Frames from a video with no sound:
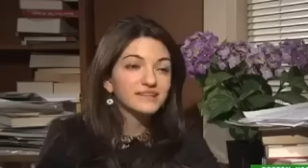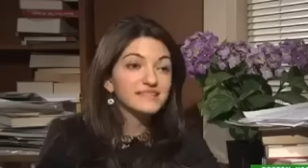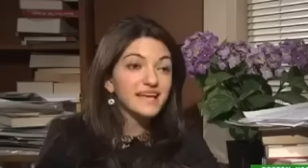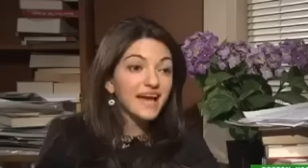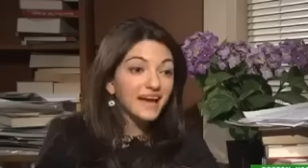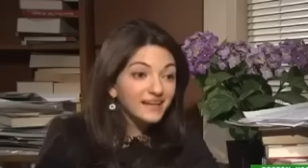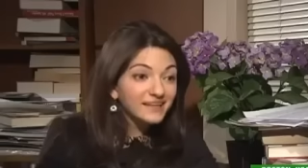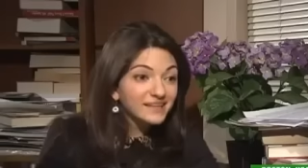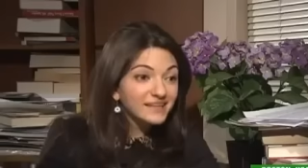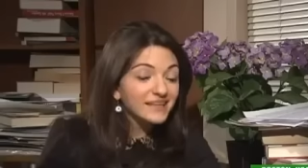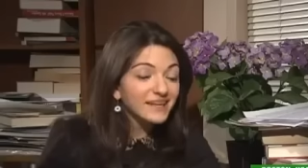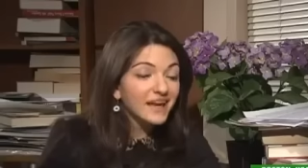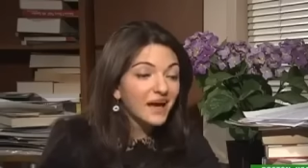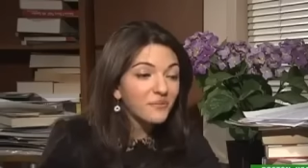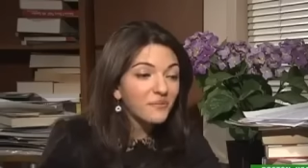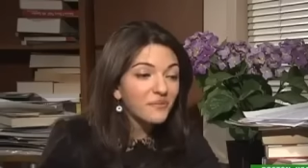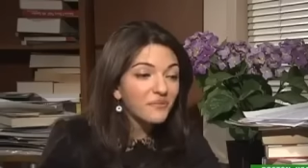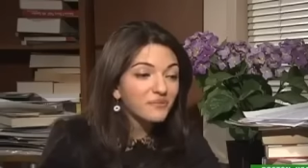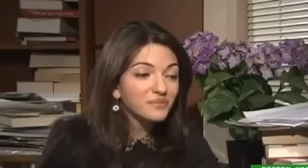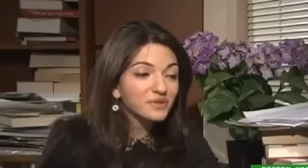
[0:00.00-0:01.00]
Exactly.
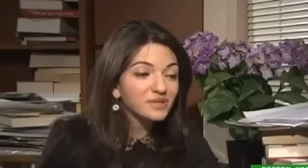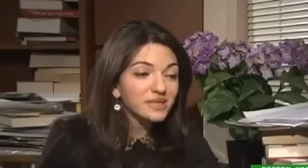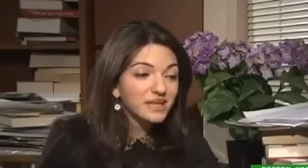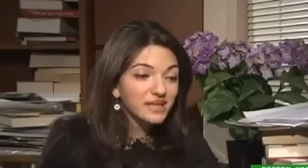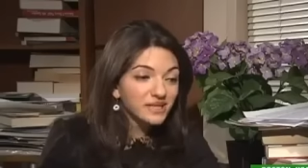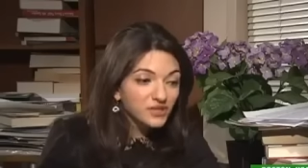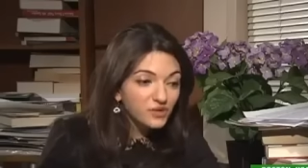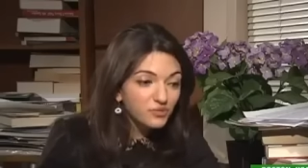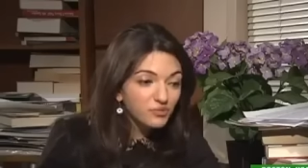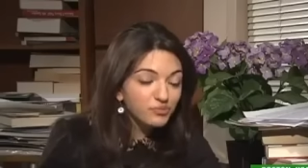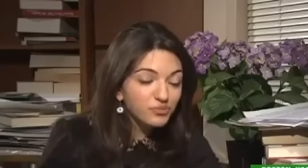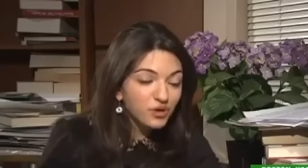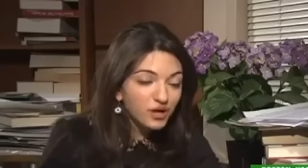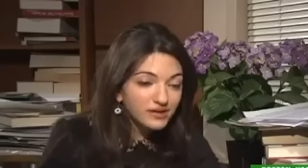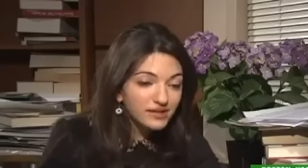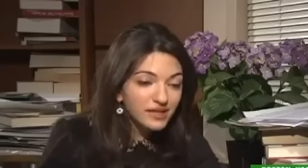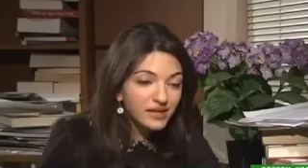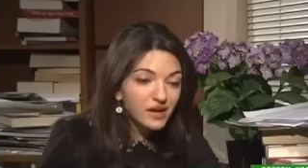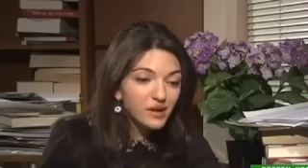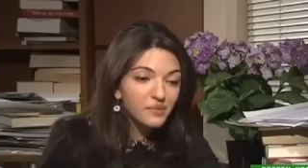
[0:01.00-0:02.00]
I'm glad you
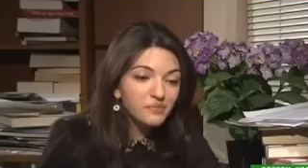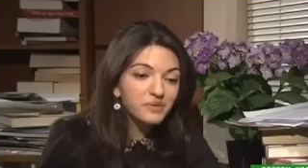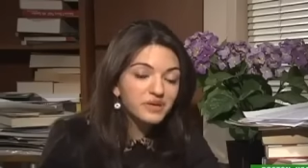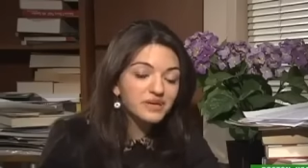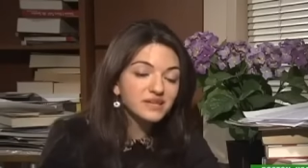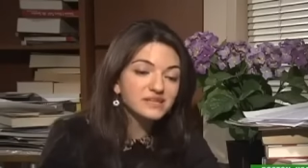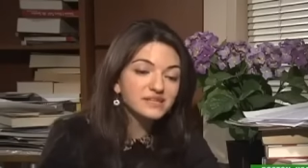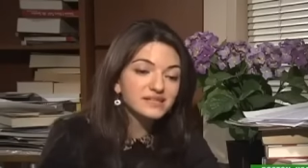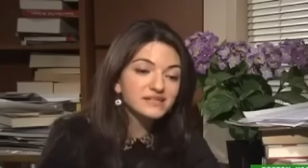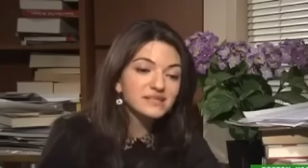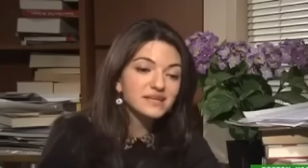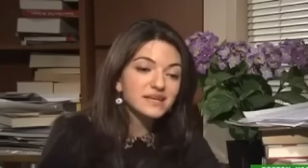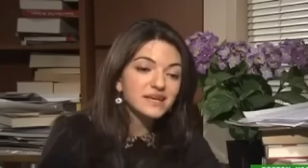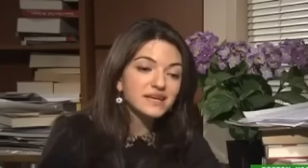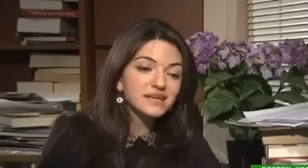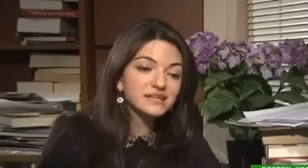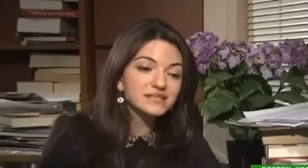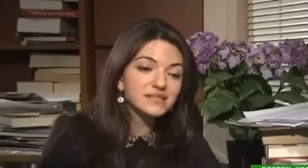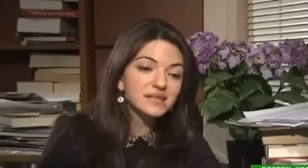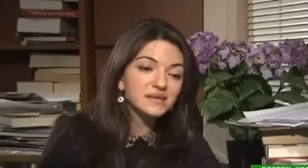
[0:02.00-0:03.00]
brought that up, because
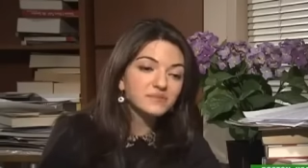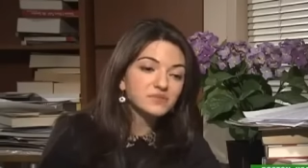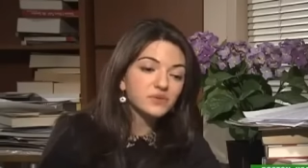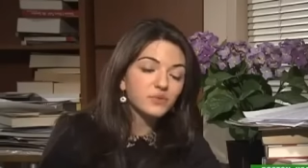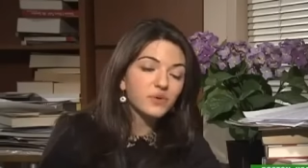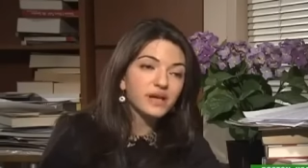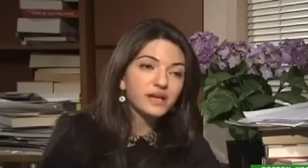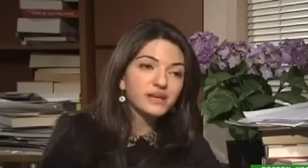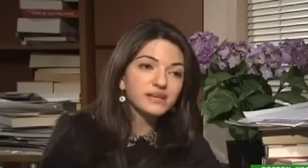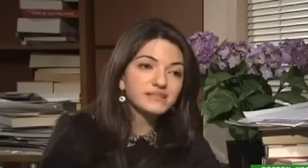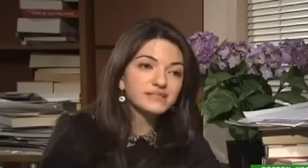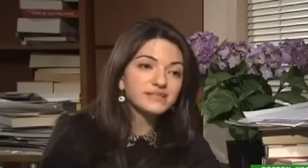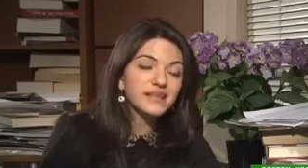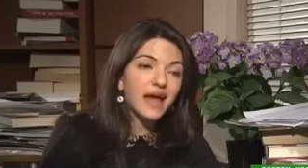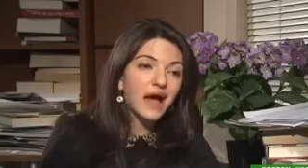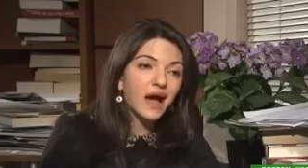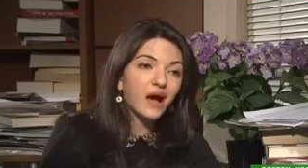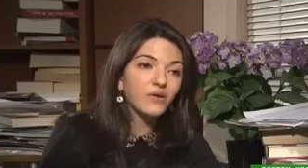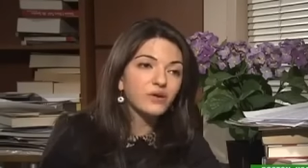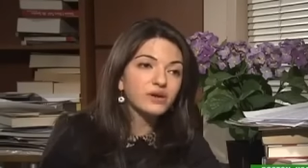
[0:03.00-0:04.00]
it seems the way it is
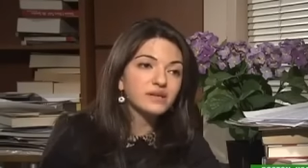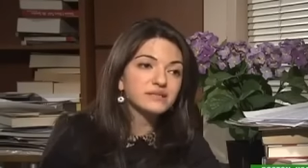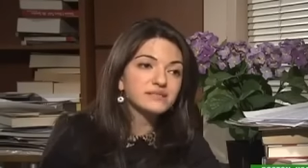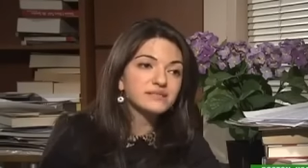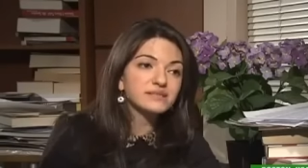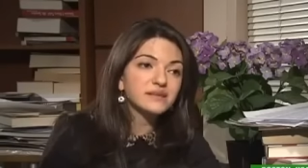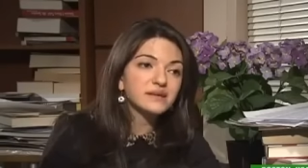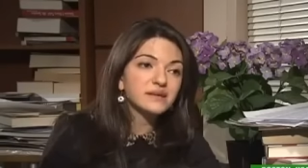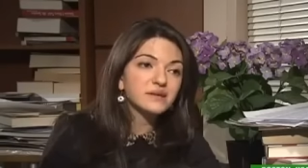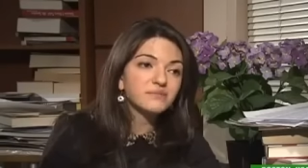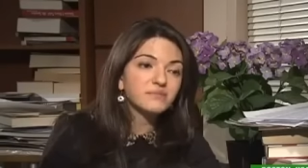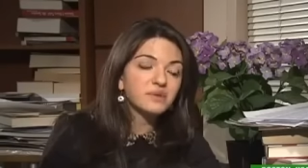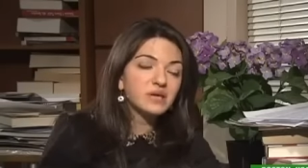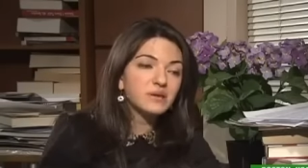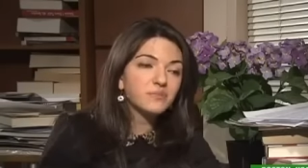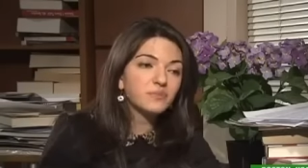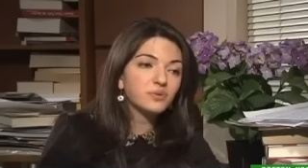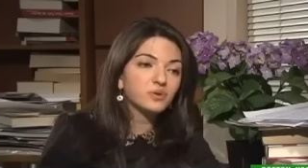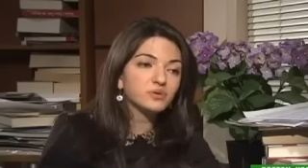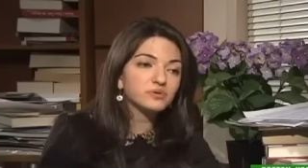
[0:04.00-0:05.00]
now is
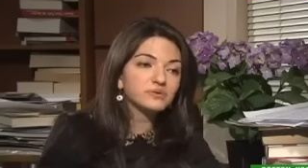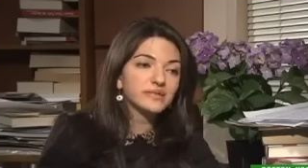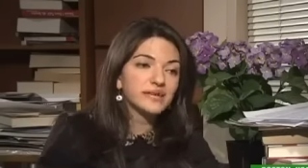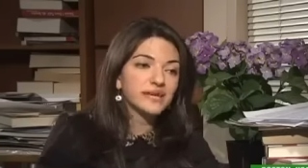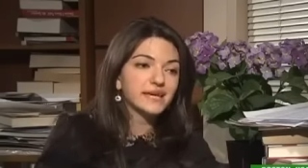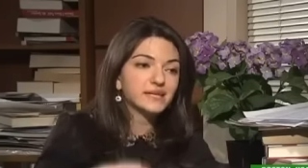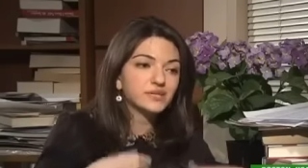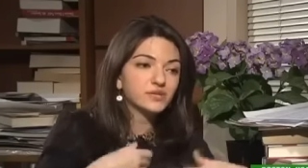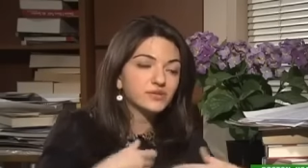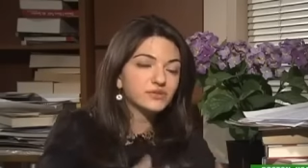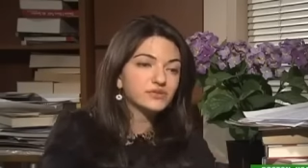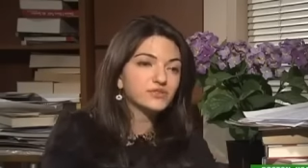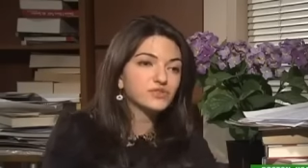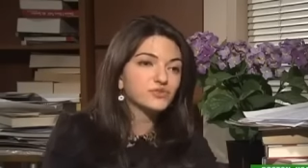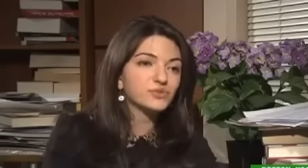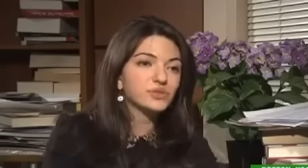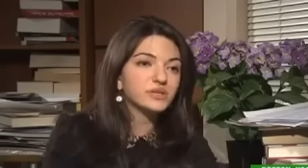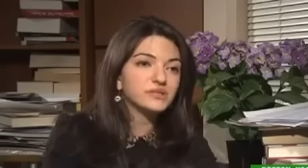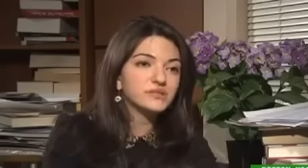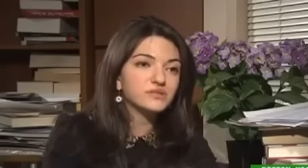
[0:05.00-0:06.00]
people take to the
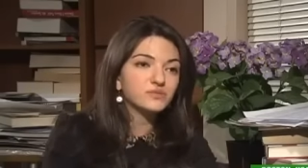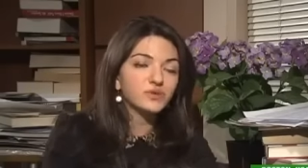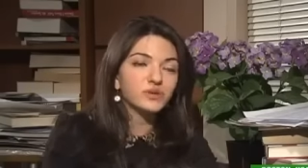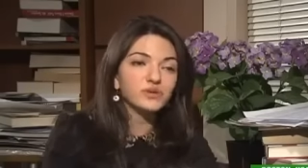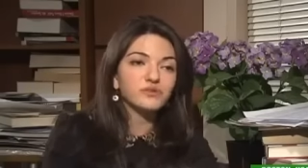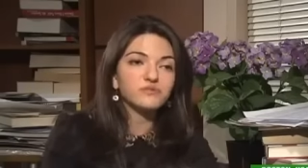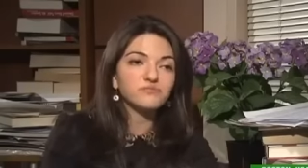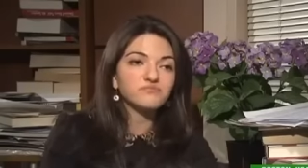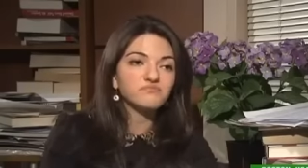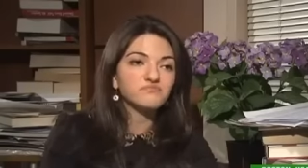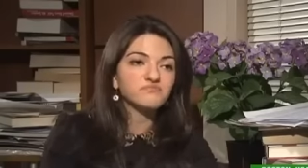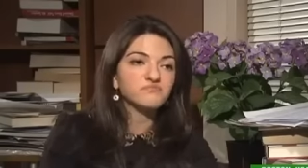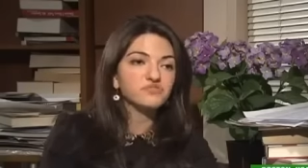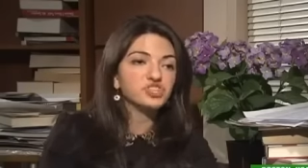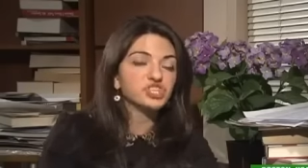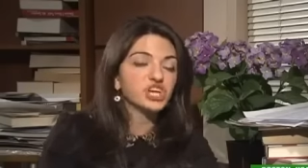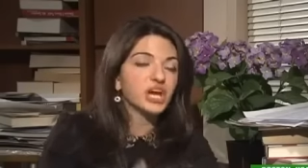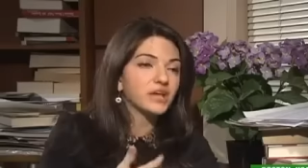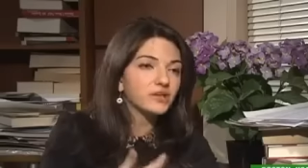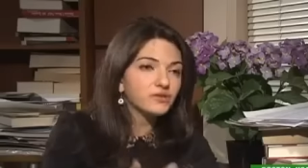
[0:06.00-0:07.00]
streets with
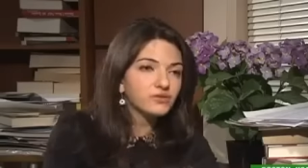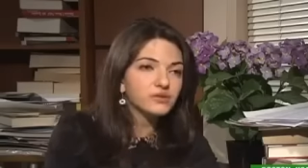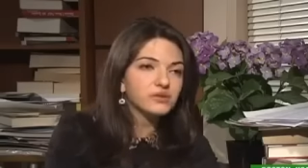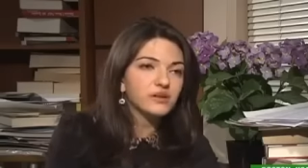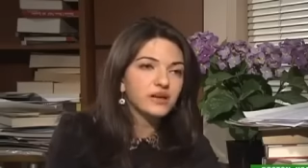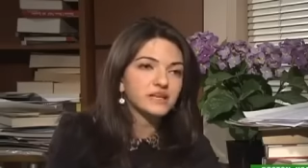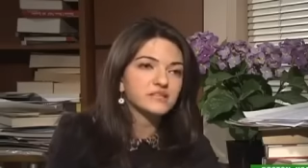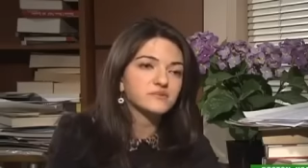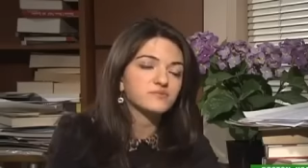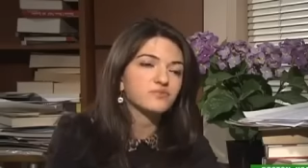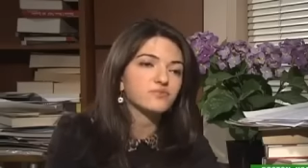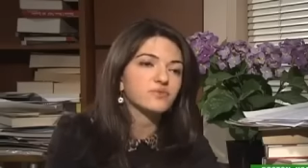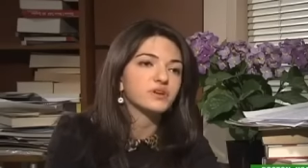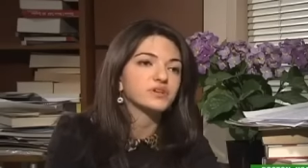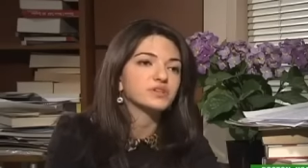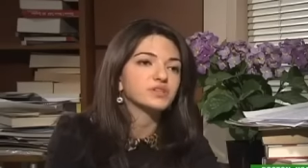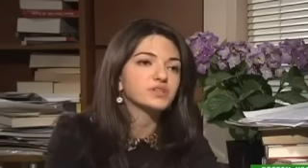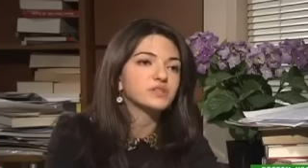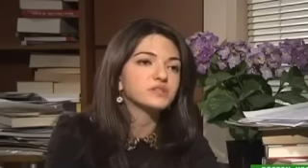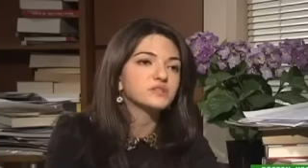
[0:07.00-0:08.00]
genuine
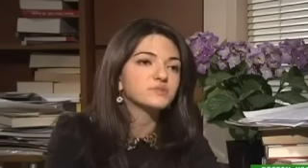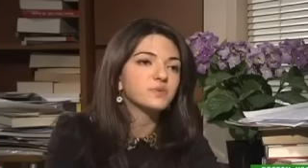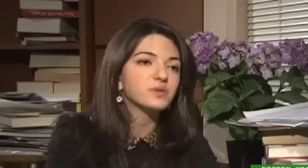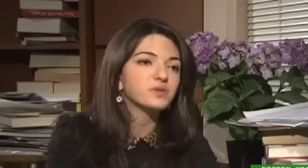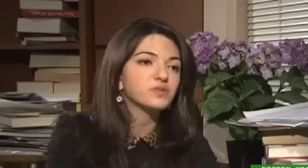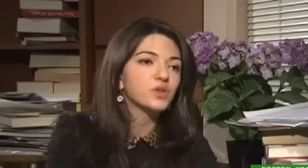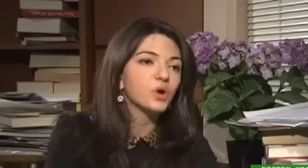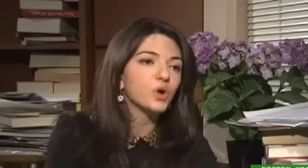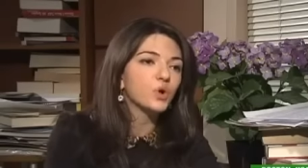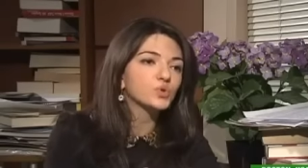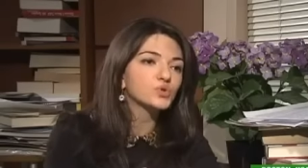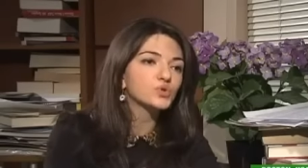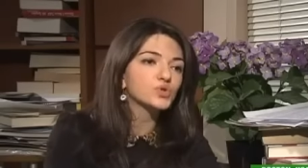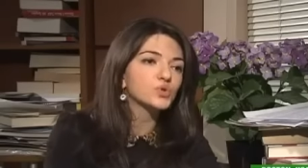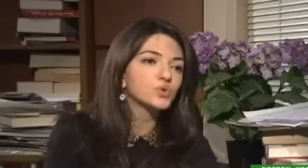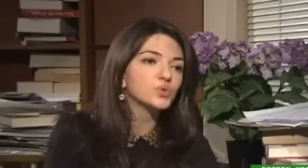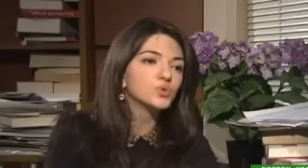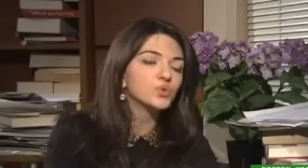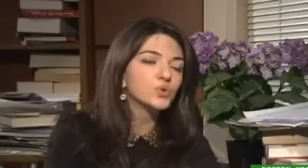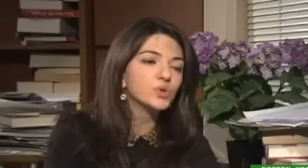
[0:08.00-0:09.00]
aspirations, but
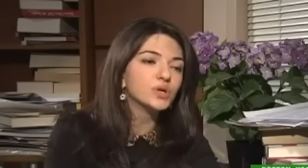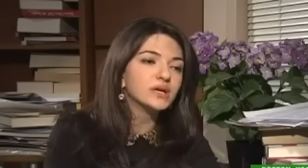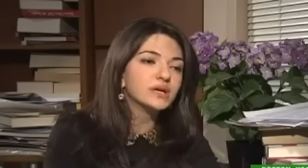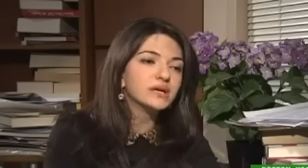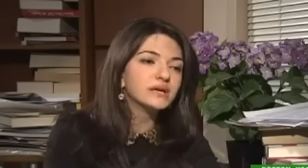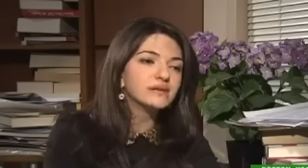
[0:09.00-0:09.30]
those who